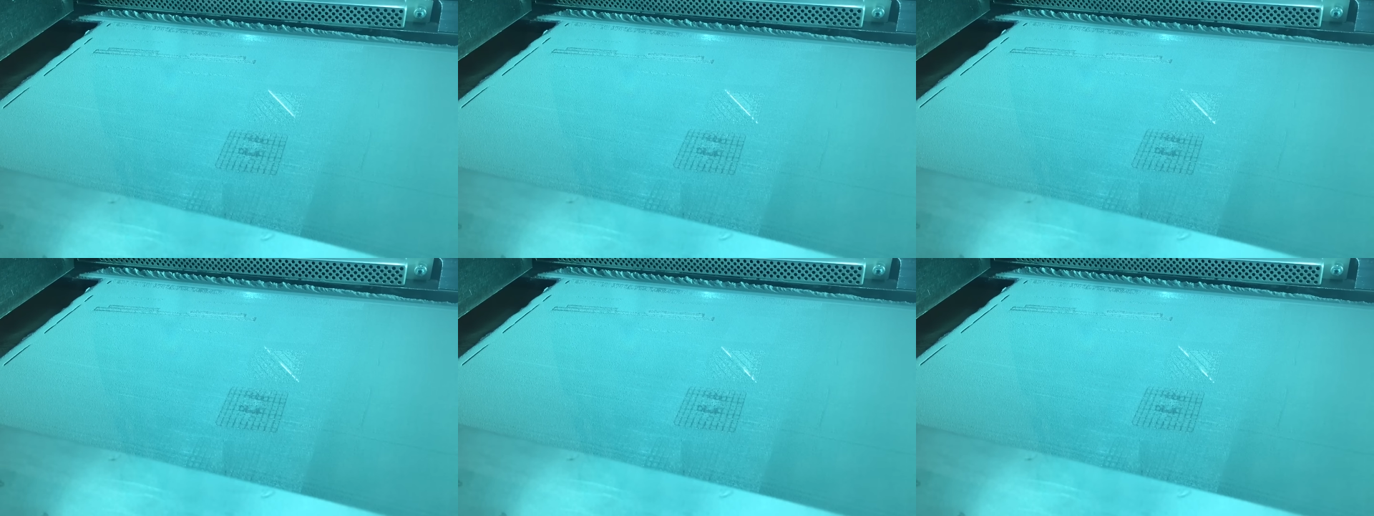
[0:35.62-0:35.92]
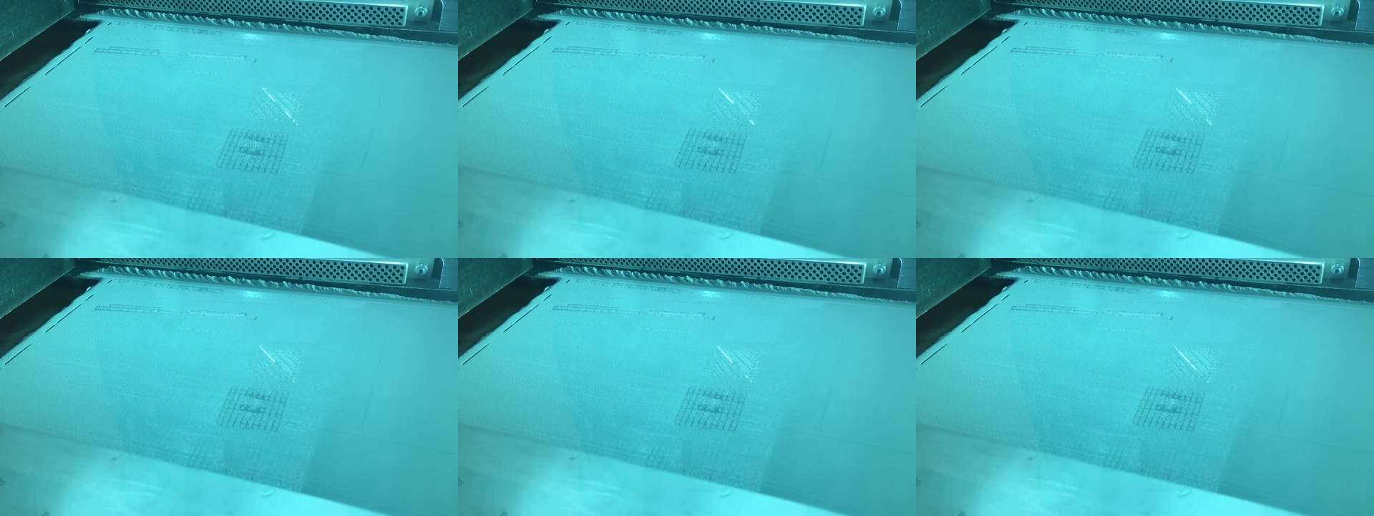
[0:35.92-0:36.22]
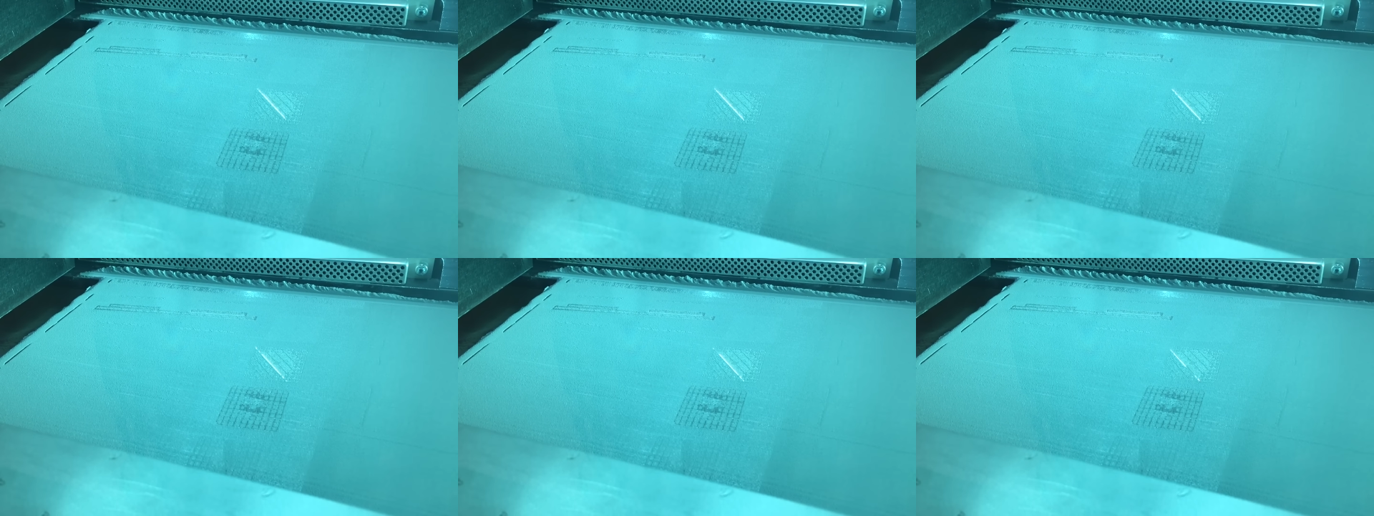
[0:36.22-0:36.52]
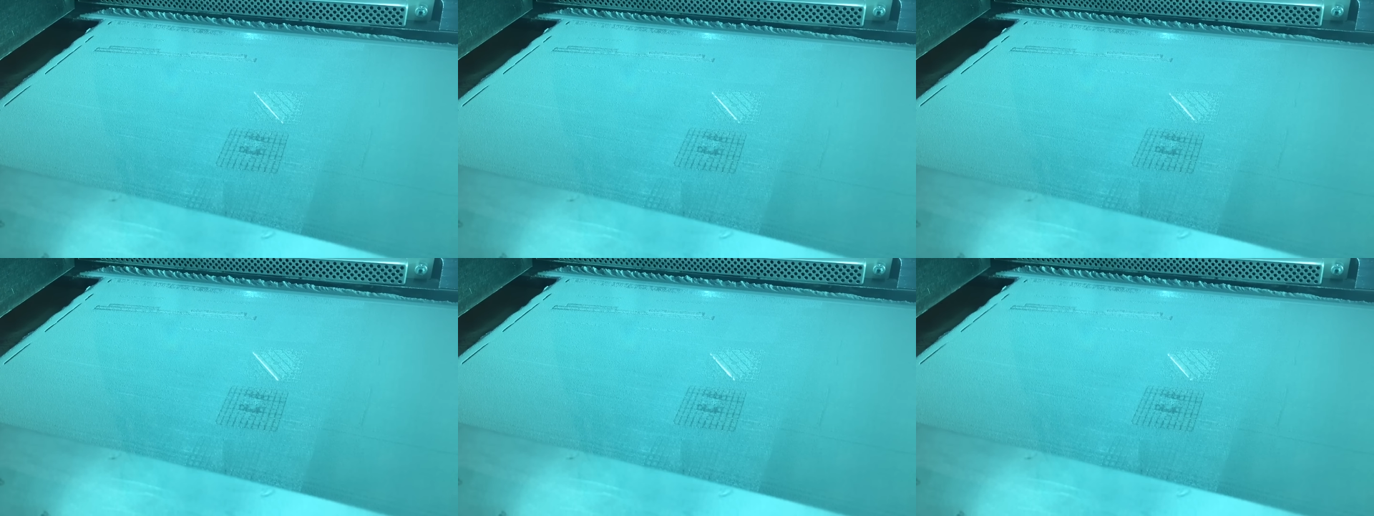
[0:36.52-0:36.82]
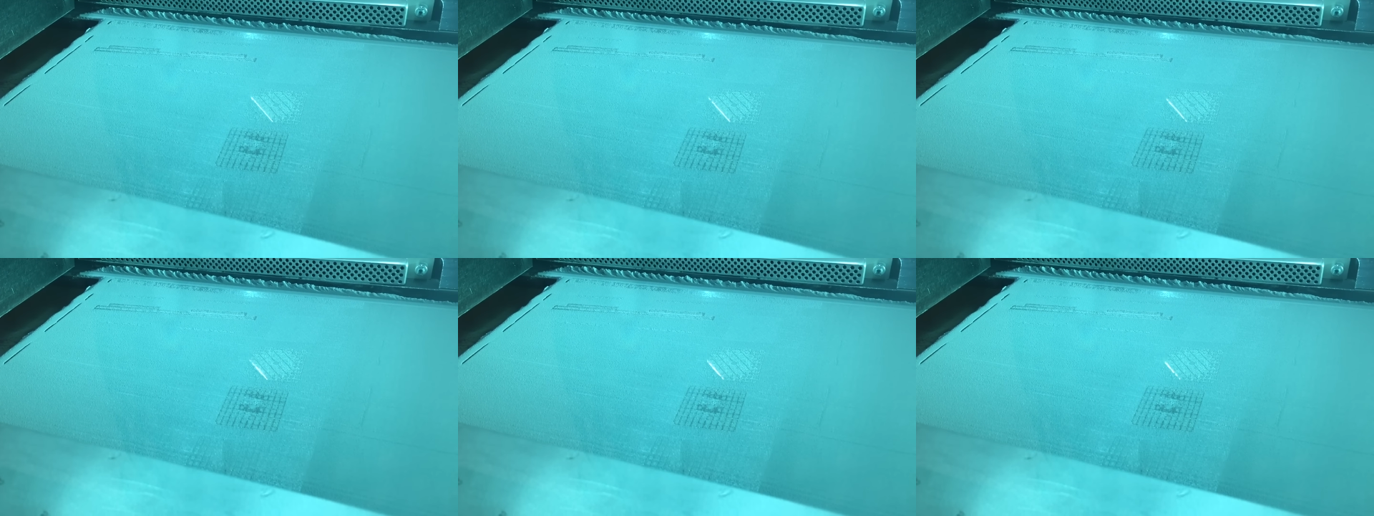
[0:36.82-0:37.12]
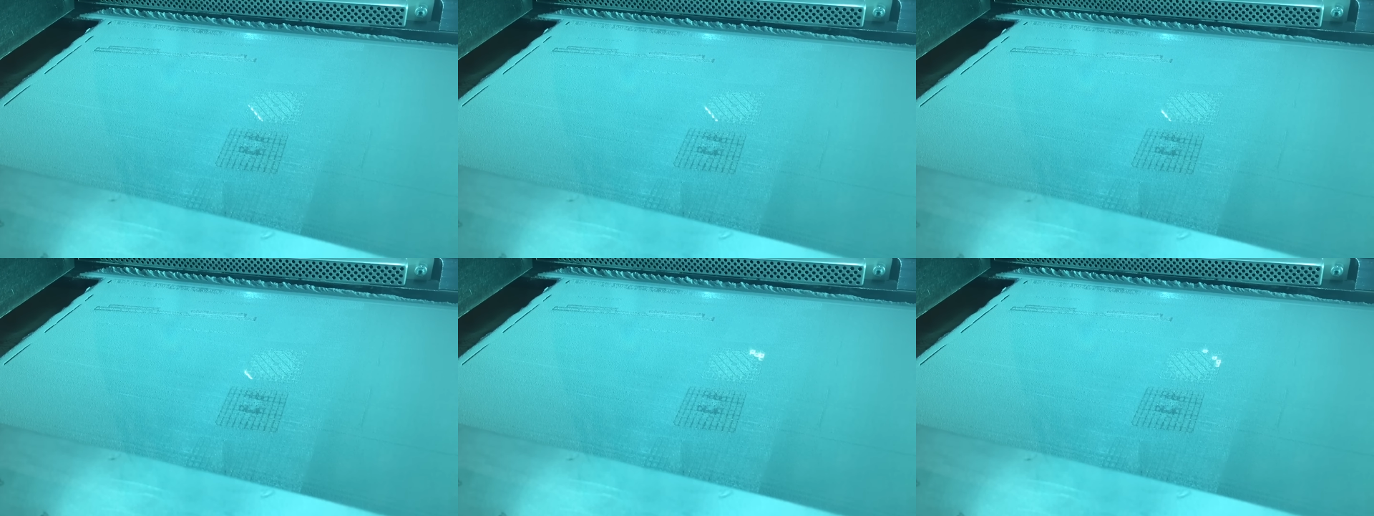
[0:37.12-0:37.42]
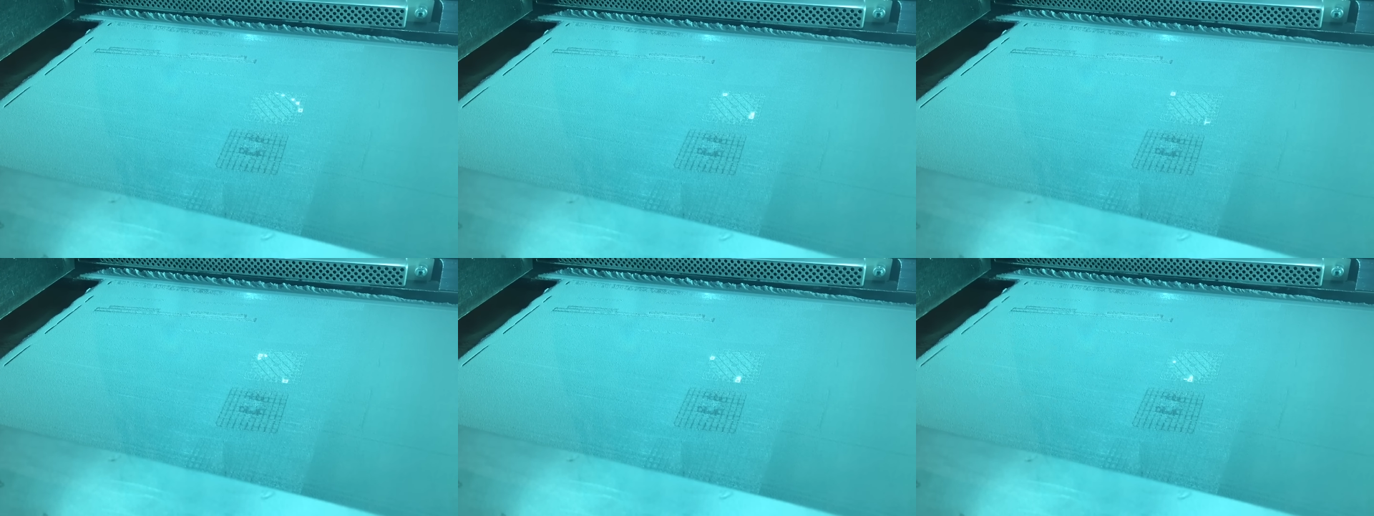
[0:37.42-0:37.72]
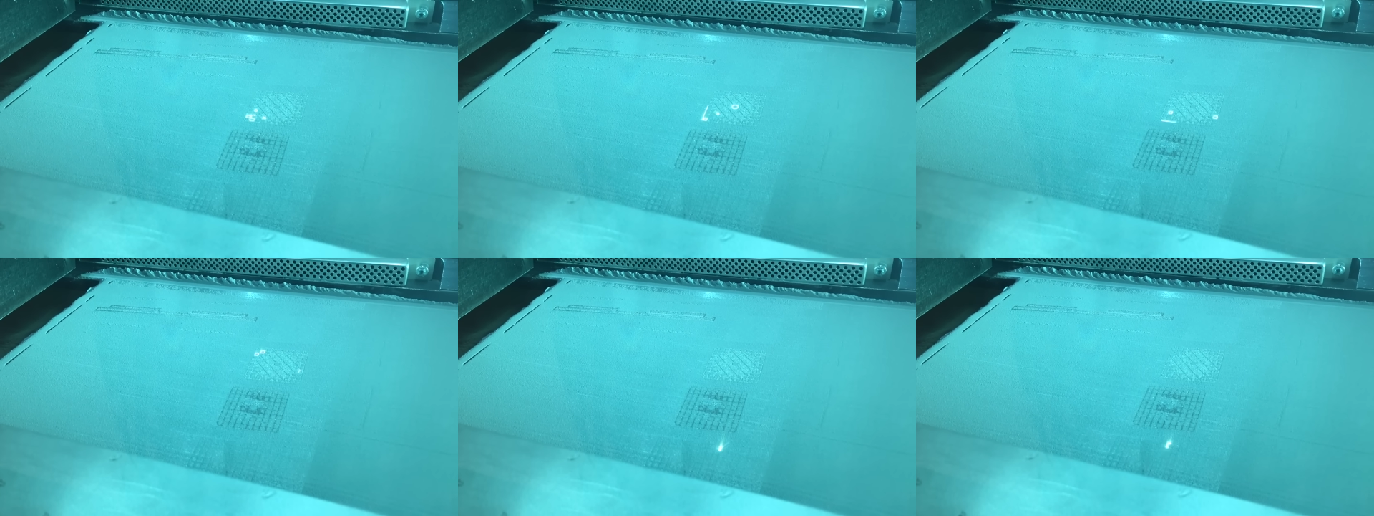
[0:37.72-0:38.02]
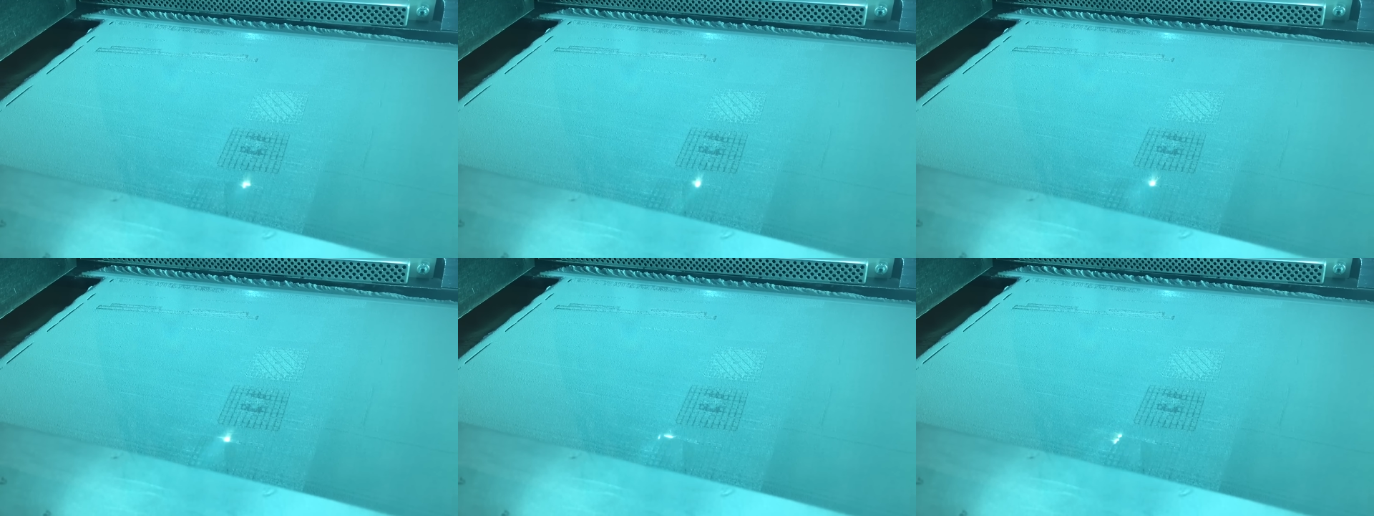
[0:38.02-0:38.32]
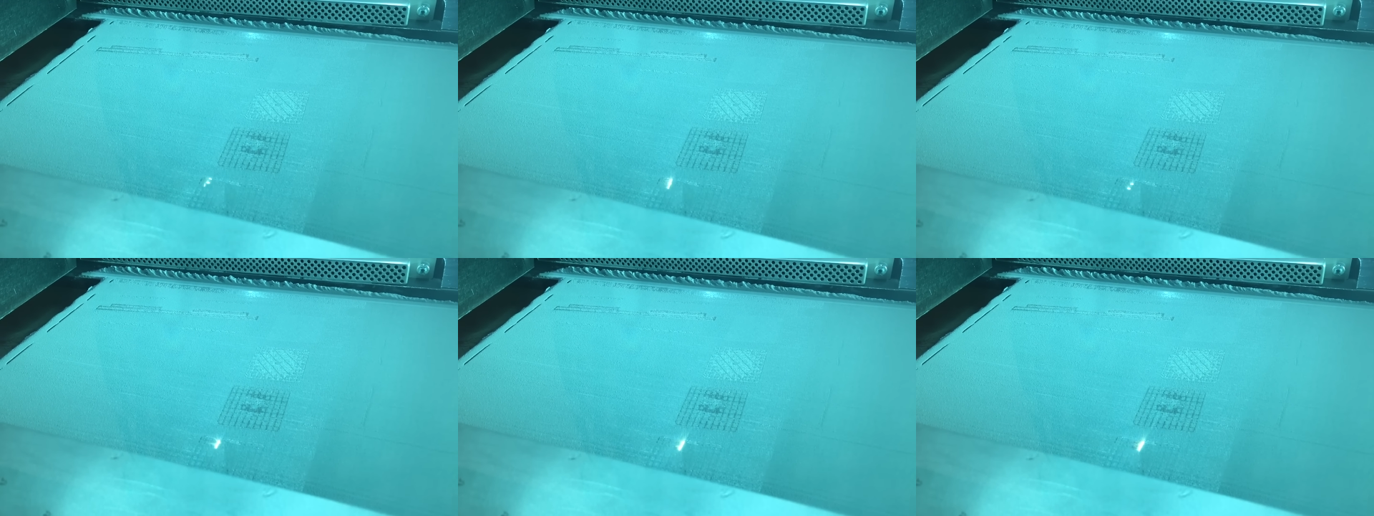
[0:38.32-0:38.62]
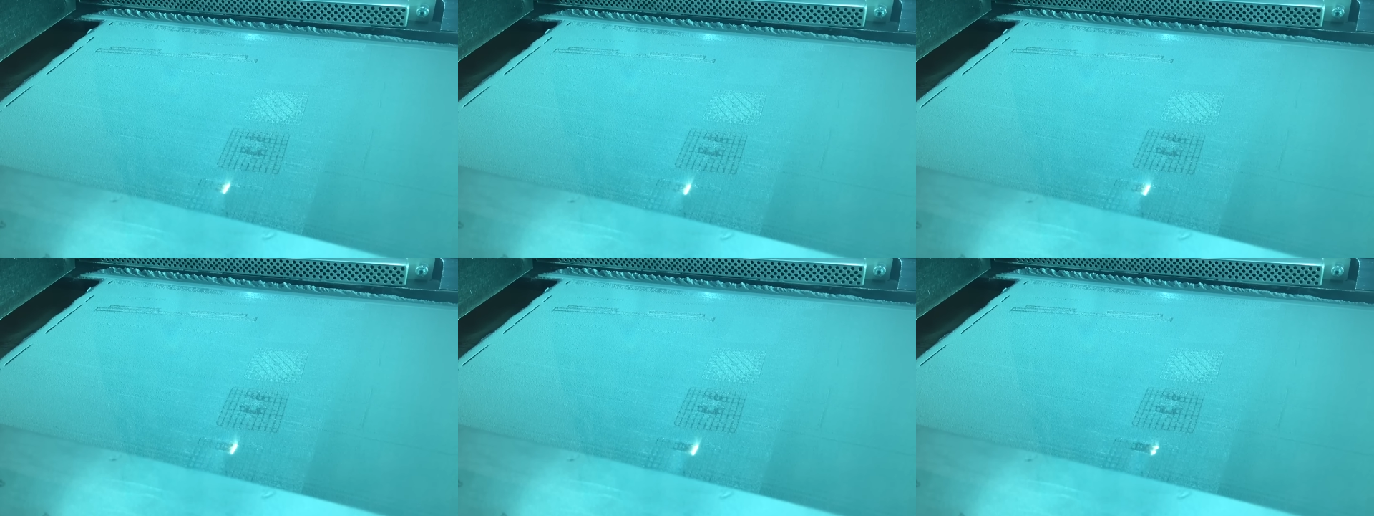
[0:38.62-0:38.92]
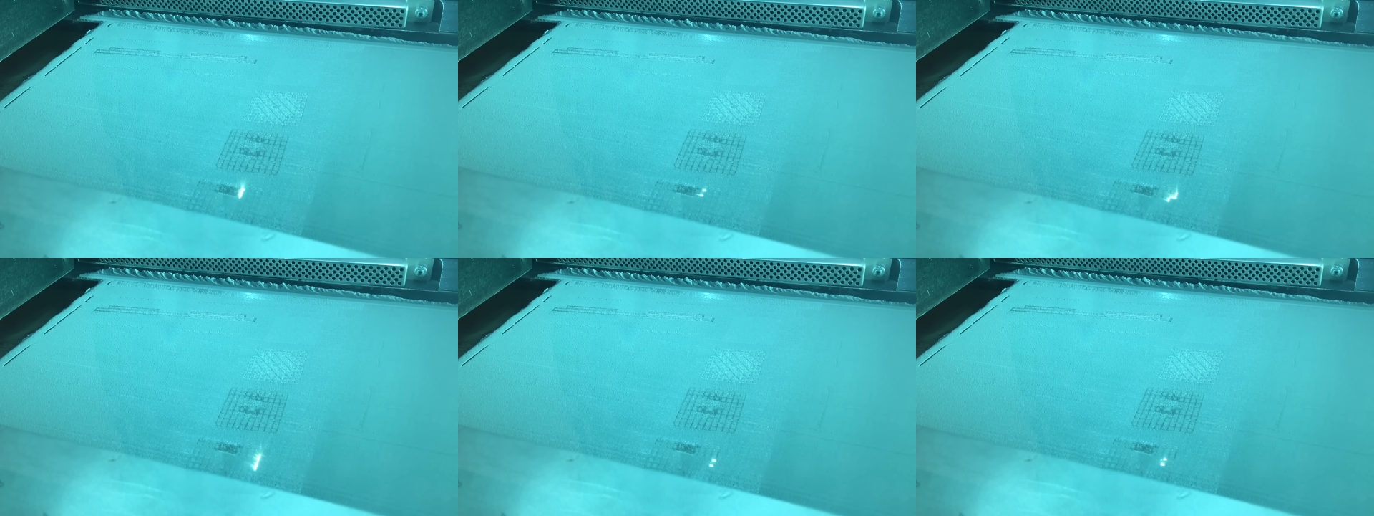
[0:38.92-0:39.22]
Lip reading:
(no speaker visible)